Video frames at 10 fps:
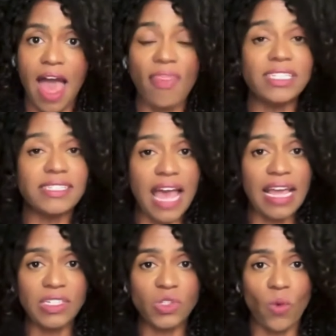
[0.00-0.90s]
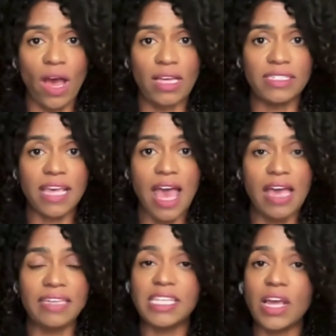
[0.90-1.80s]
And the second was,
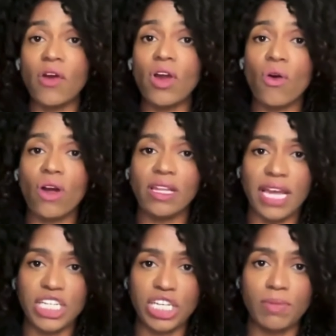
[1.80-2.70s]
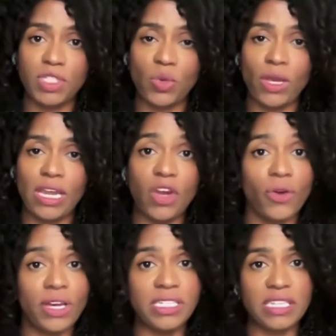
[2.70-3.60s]
is there a correlation between
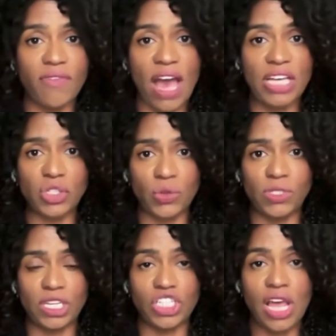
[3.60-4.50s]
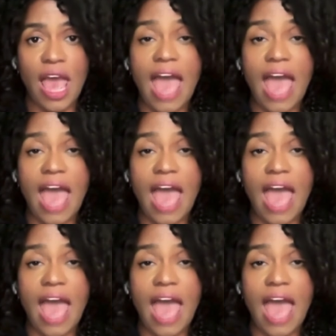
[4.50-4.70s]
increased device usage